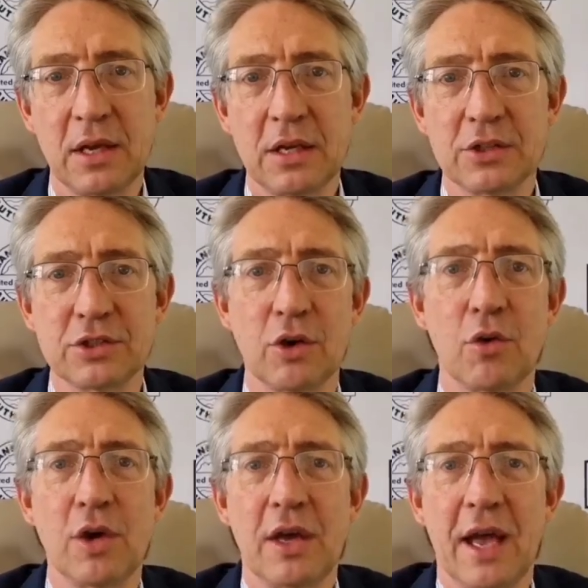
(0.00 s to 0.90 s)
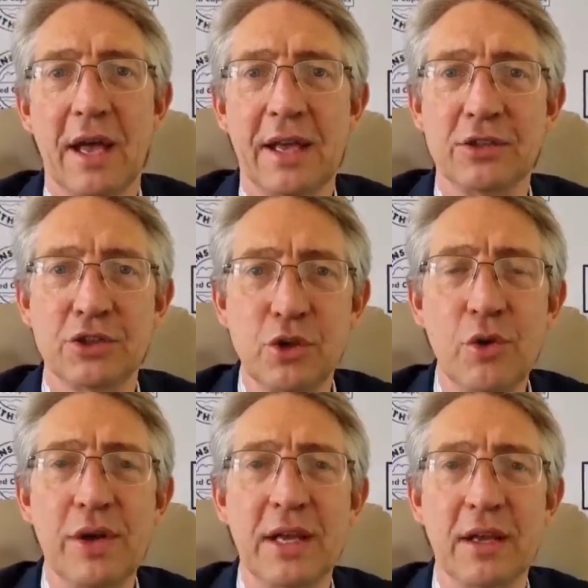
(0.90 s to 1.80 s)
So
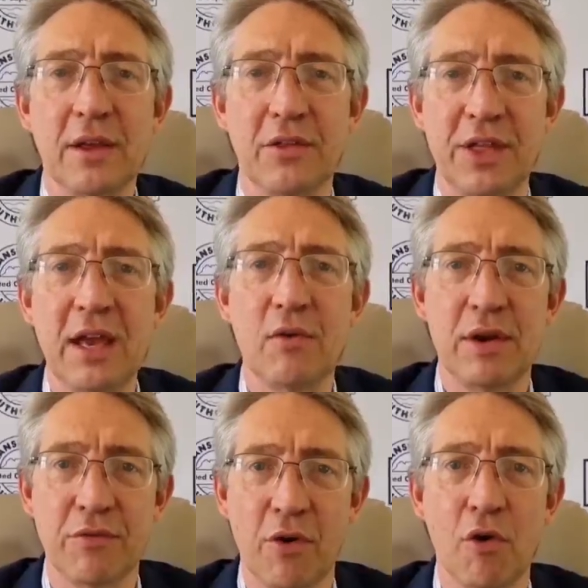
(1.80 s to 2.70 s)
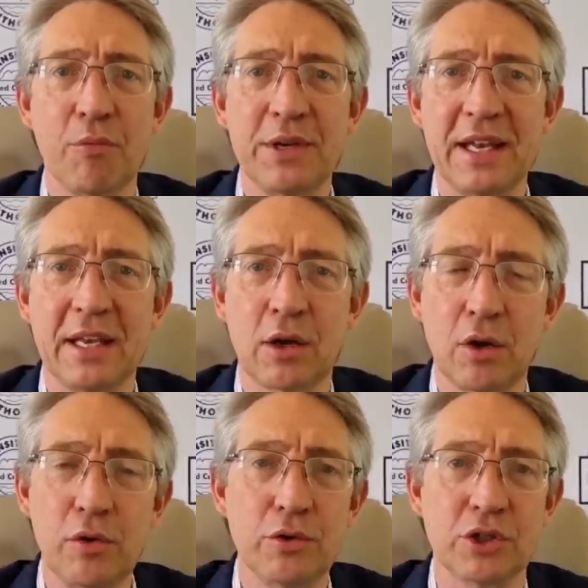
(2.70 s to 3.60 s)
ensuring their involvement and
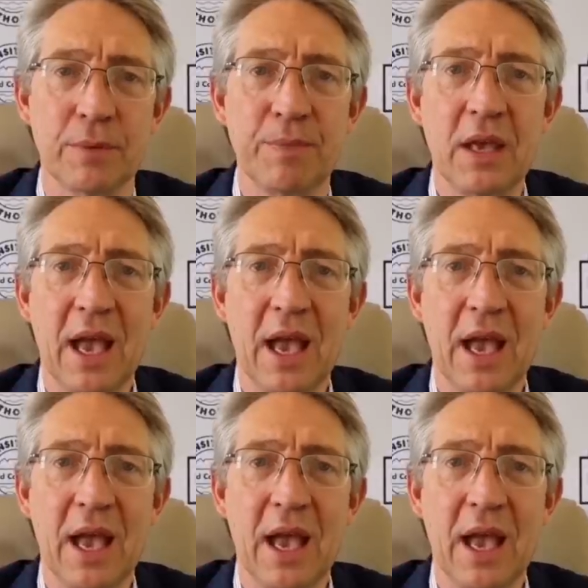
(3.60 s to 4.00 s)
inclusion,